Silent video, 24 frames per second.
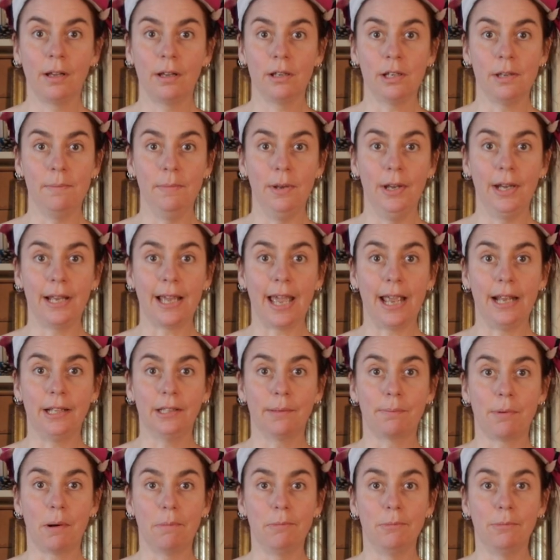communicating
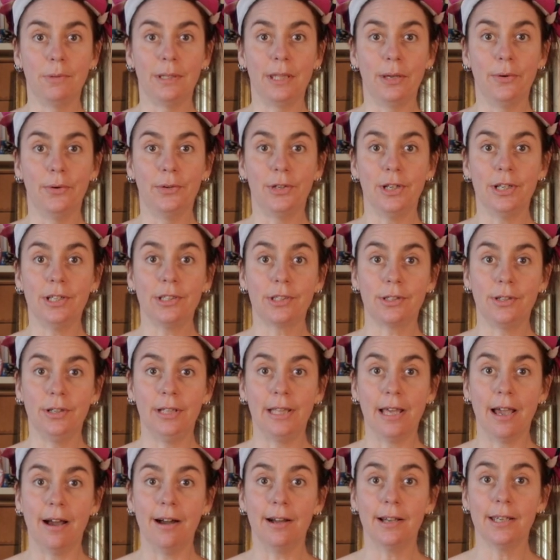the problem with the audience through
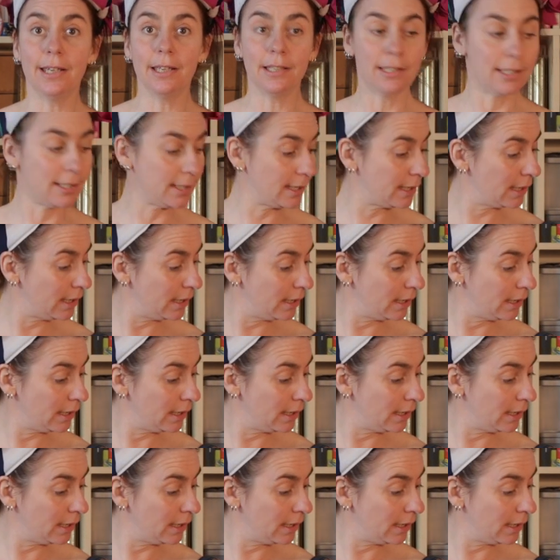the eyes.